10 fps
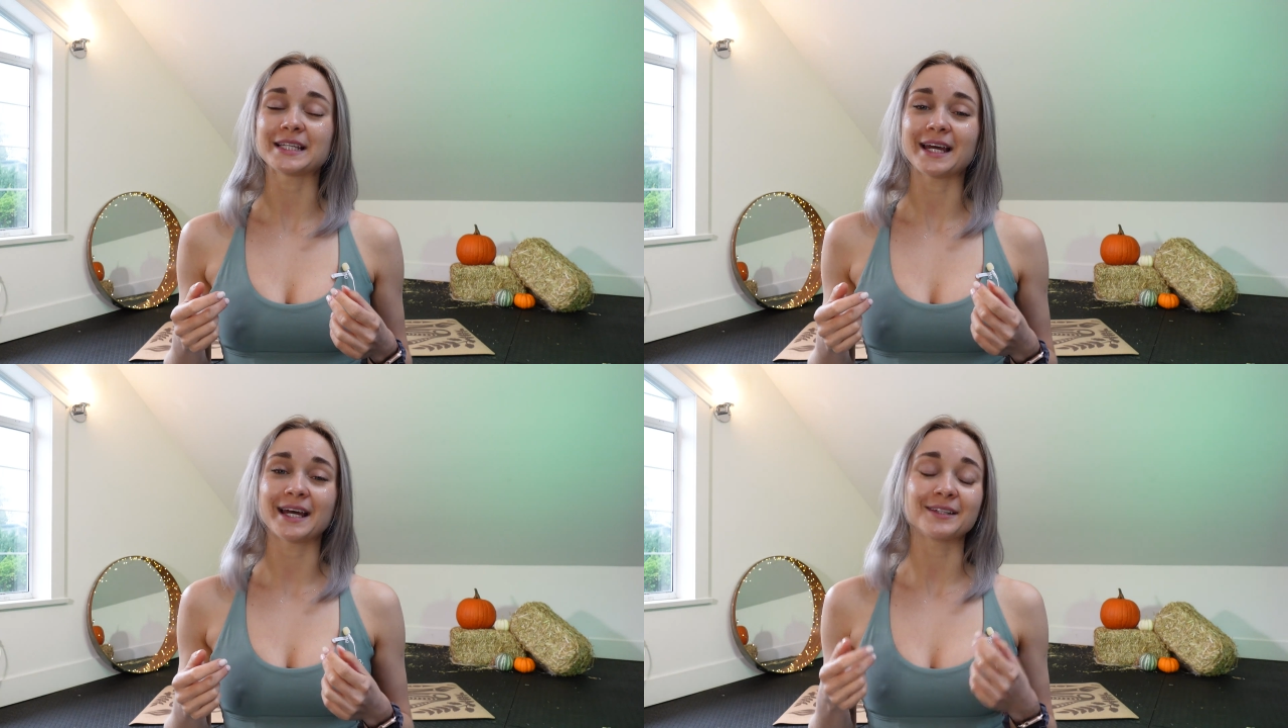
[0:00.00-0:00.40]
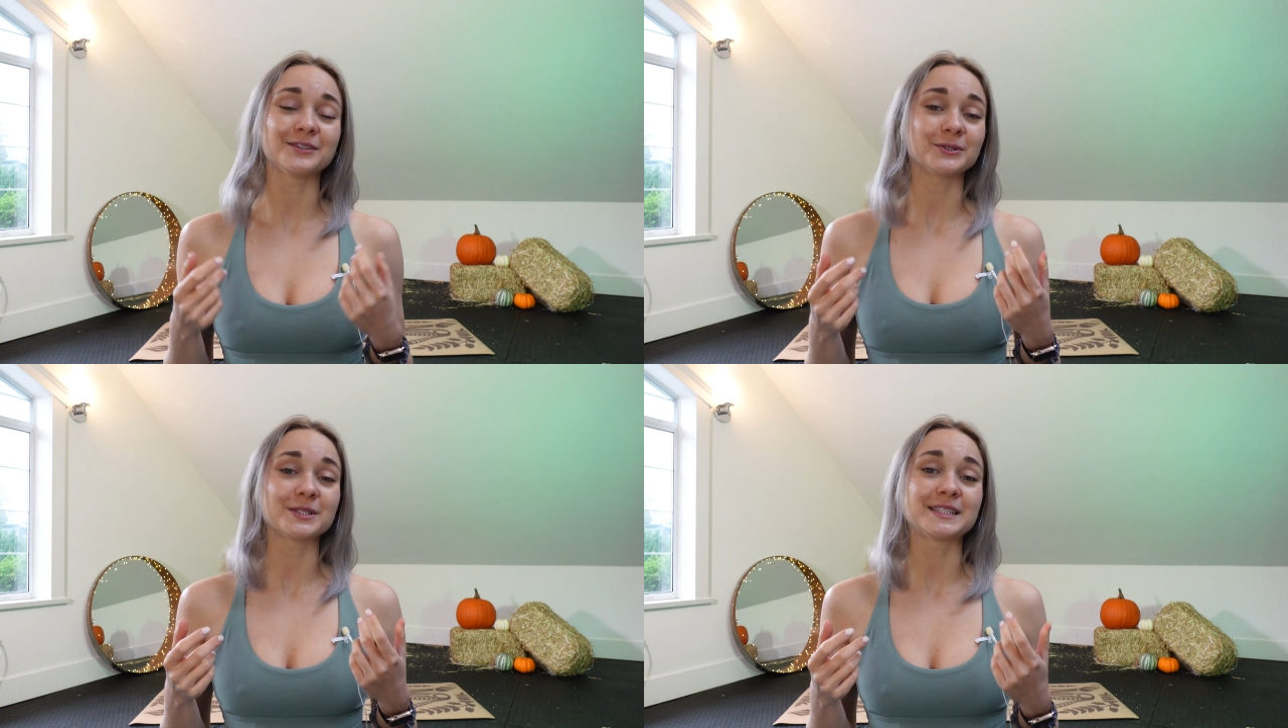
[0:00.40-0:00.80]
and
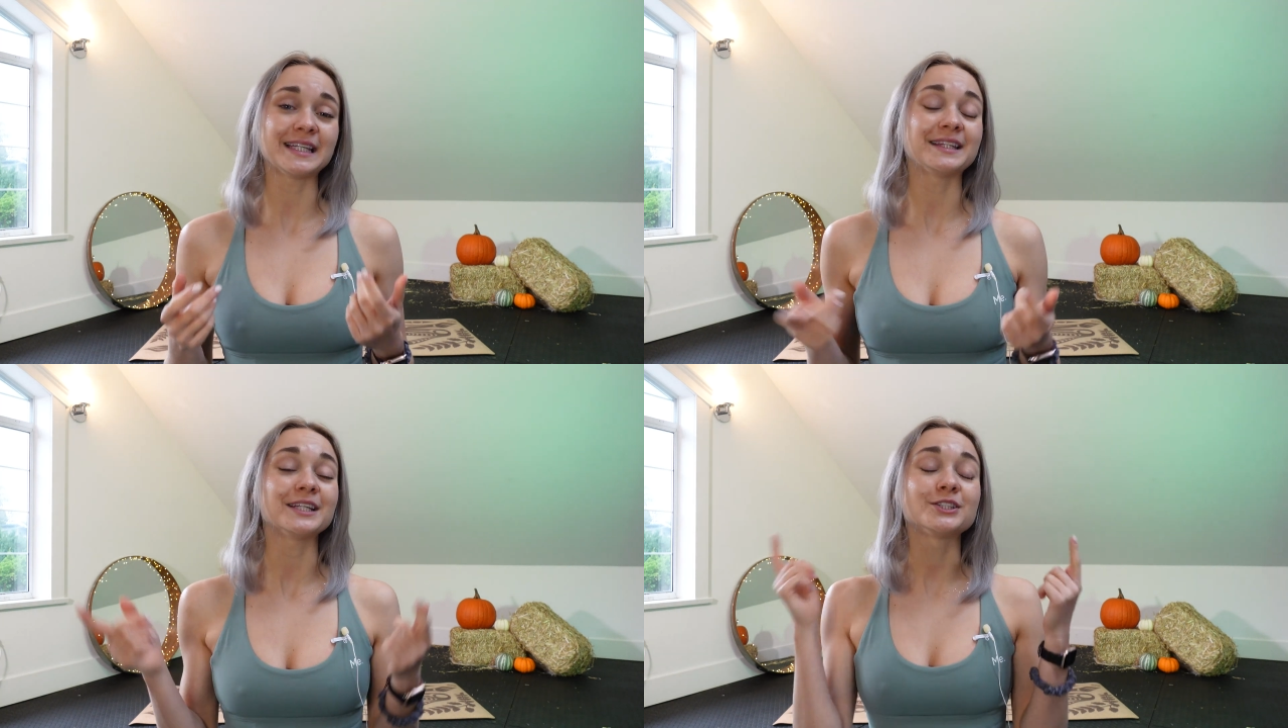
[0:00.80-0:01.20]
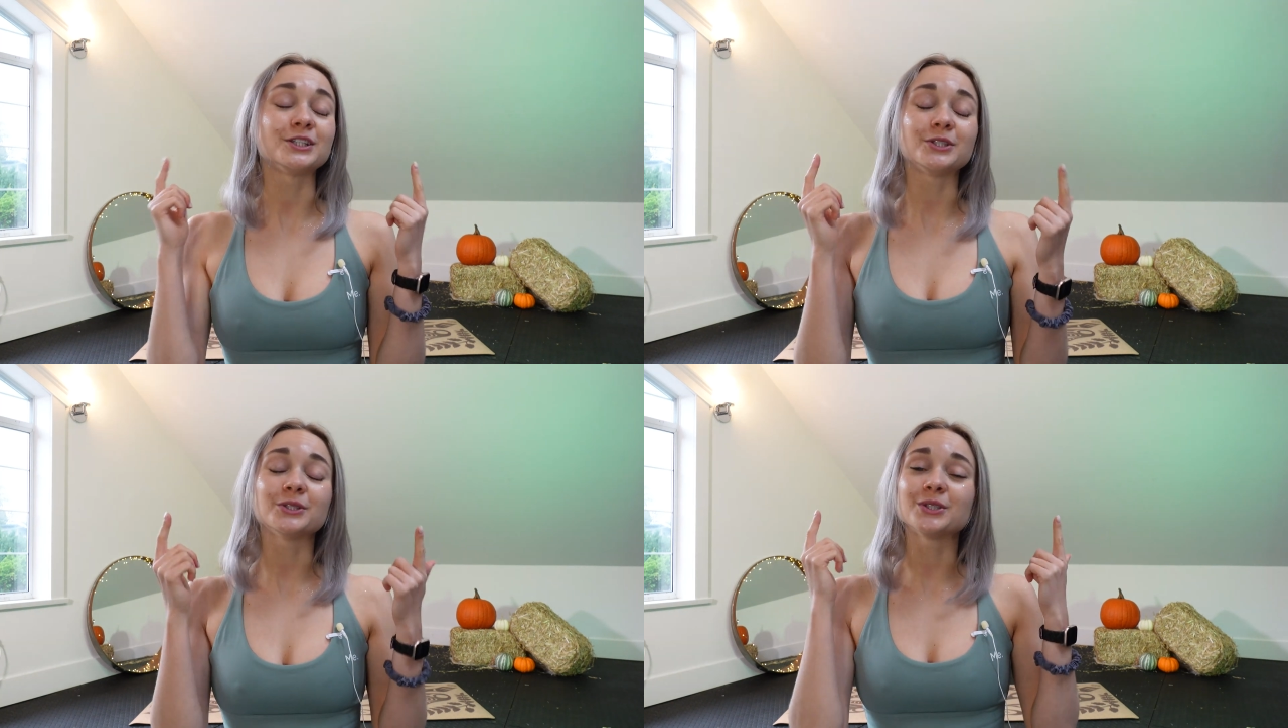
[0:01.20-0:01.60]
you'll see that
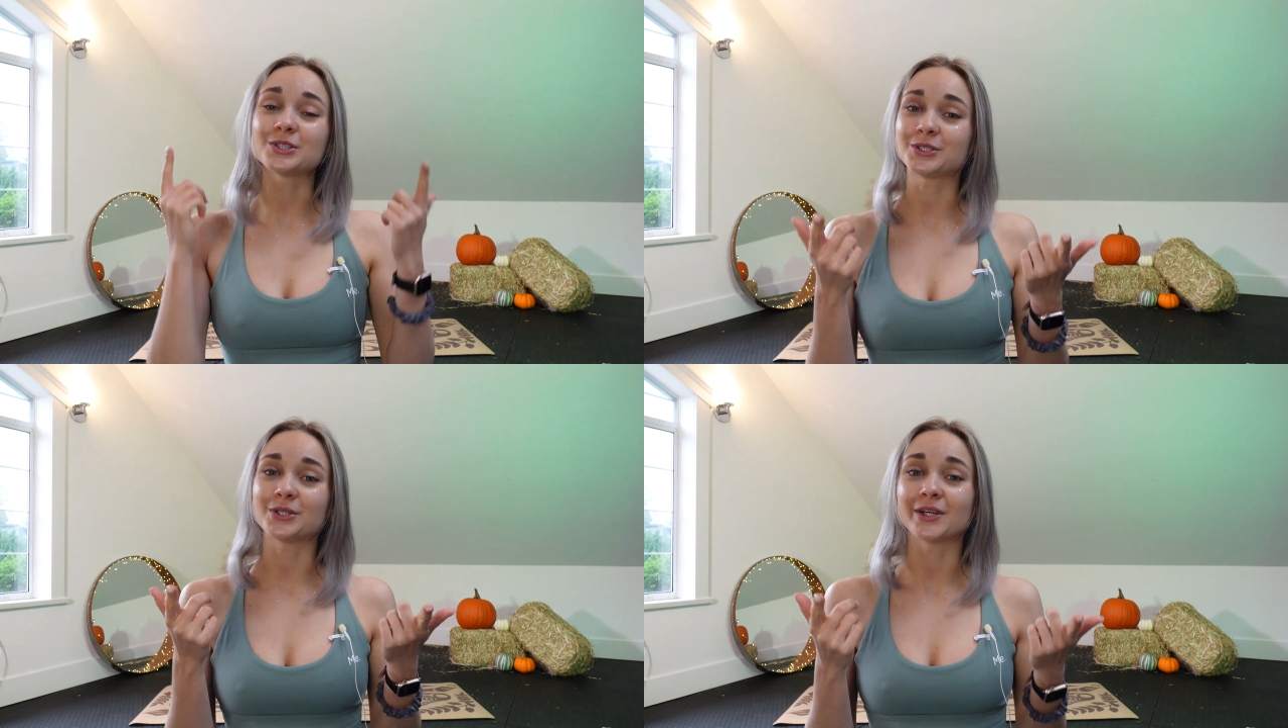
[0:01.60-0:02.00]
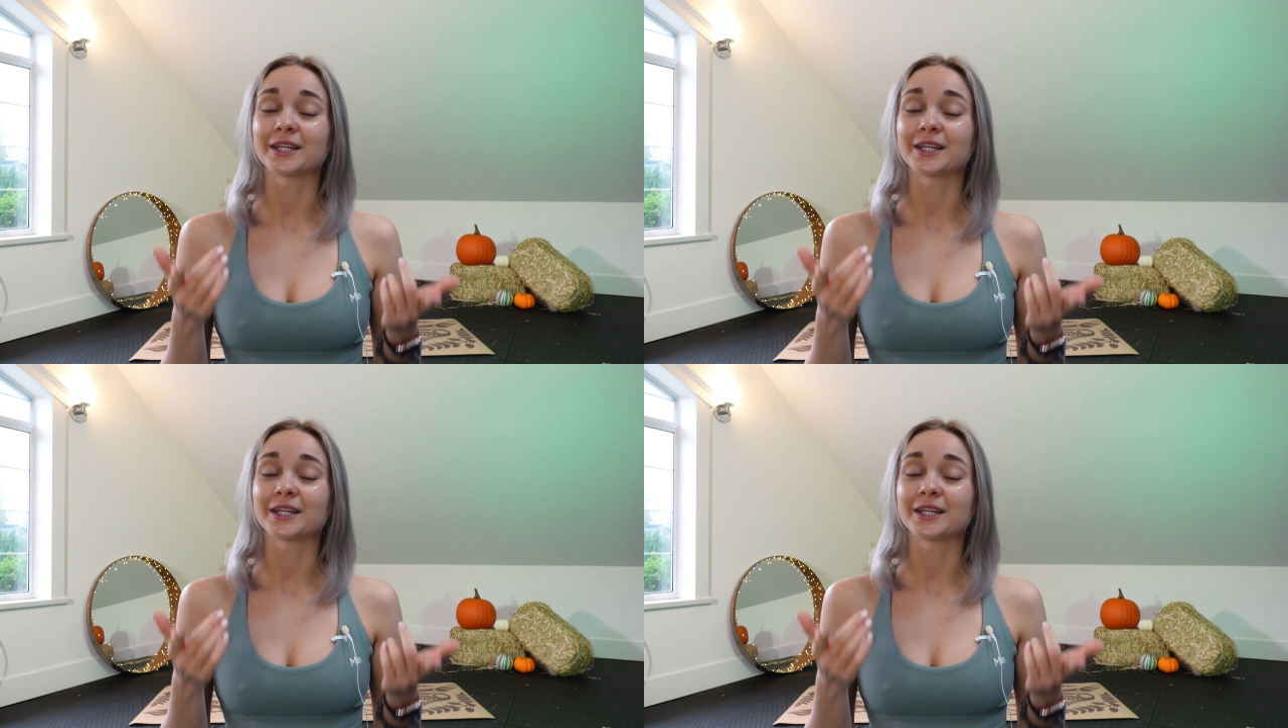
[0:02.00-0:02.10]
you too